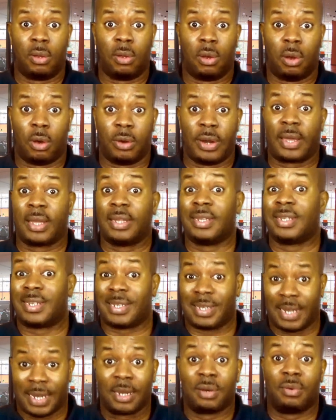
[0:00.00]
or they can
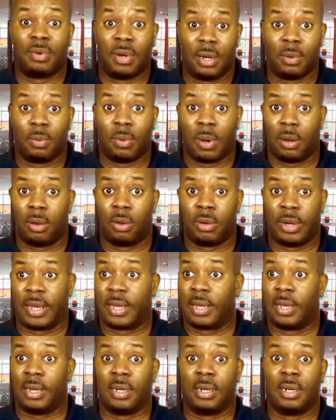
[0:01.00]
sing really well, or they
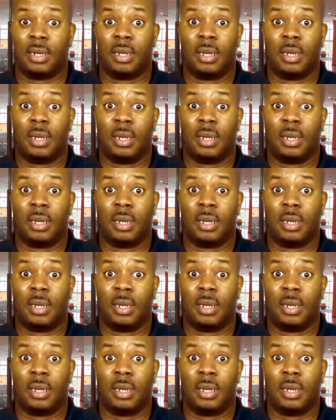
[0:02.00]
can,